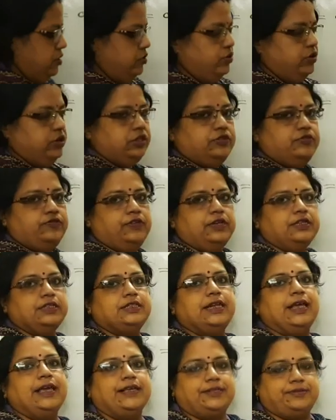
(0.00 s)
Lorentz
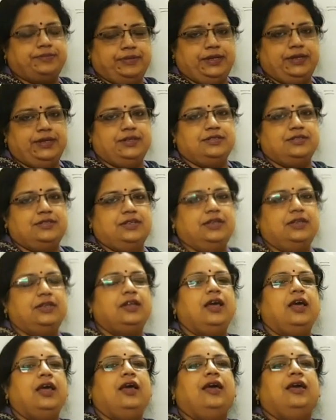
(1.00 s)
first experienced it
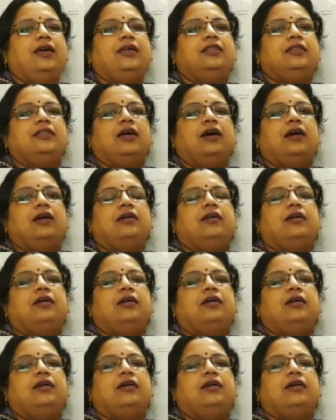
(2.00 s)
in the